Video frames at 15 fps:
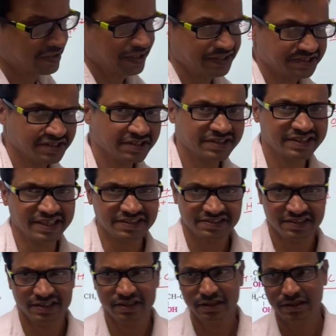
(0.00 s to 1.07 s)
during the addition
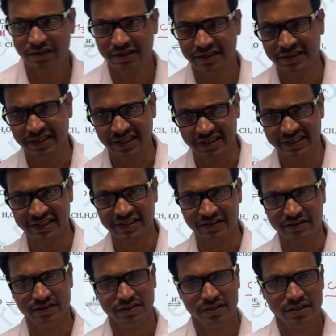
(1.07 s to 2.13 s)
reaction in
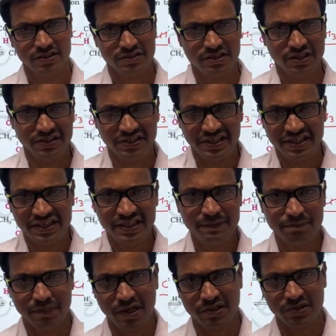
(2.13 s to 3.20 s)
alkene, the
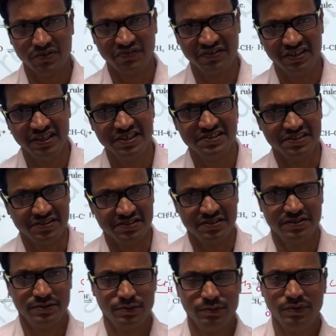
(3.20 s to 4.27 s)
negative part of
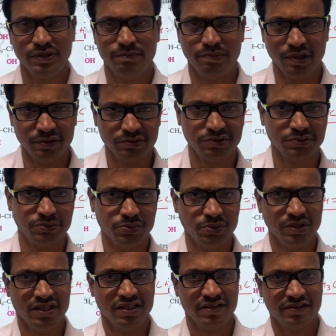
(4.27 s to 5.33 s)
reagent will bond
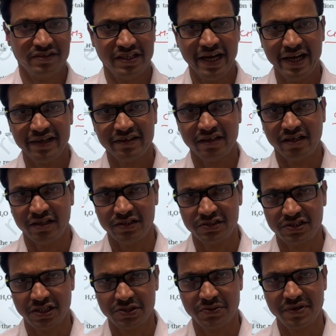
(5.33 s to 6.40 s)
to
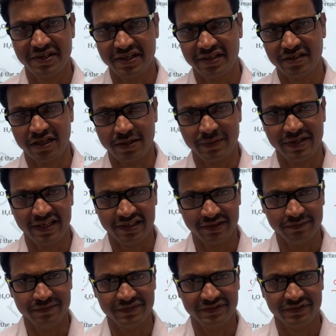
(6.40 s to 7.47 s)
that unsaturated
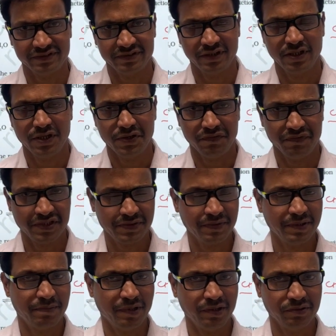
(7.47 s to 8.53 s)
carbon atom,
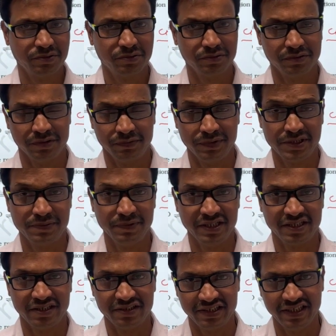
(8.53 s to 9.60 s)
which will
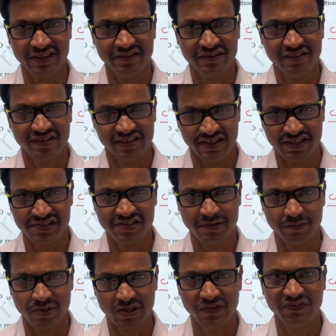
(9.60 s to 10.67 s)
contain
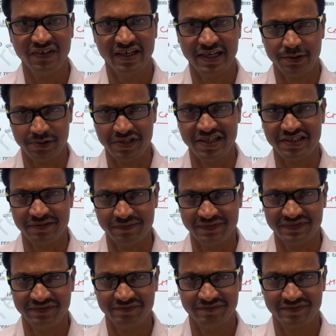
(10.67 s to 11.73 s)
less number of hydrogen
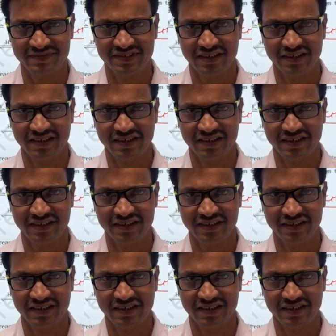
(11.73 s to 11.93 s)
atom.